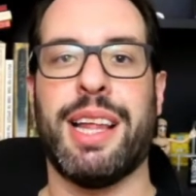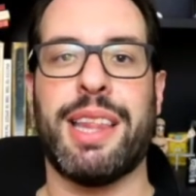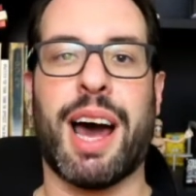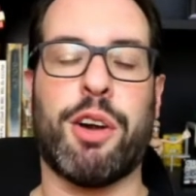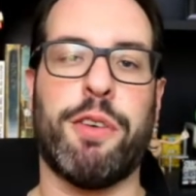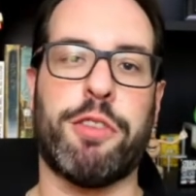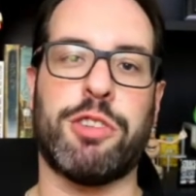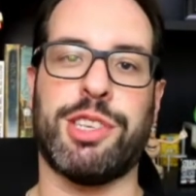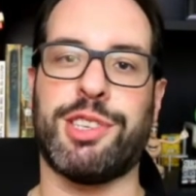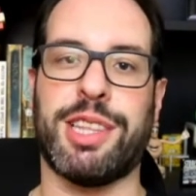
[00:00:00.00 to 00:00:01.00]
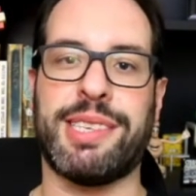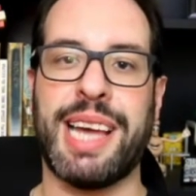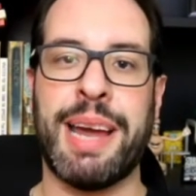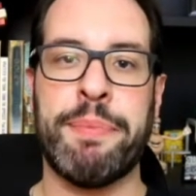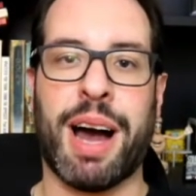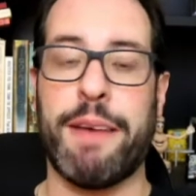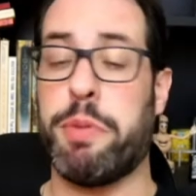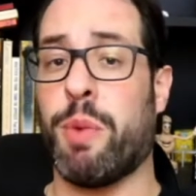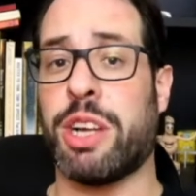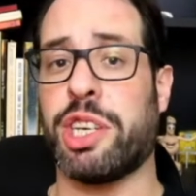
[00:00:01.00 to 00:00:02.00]
not all versions are the same I've
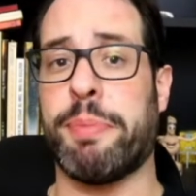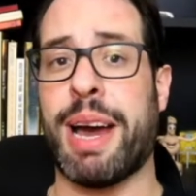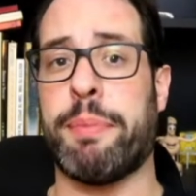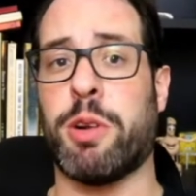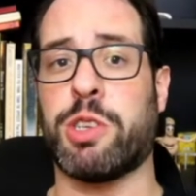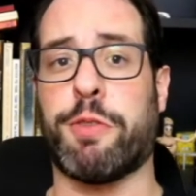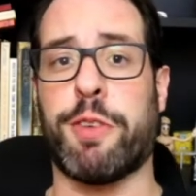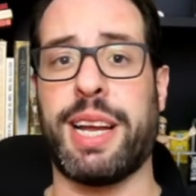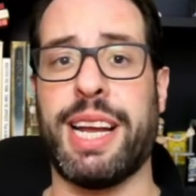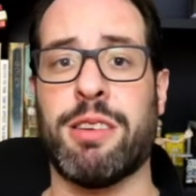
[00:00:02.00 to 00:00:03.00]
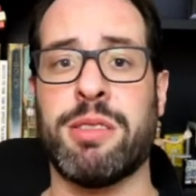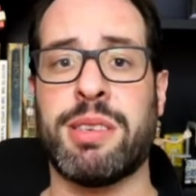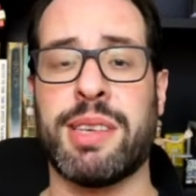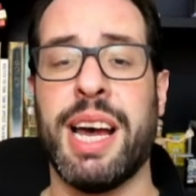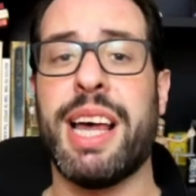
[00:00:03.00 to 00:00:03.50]
been watching Matt Mercer for years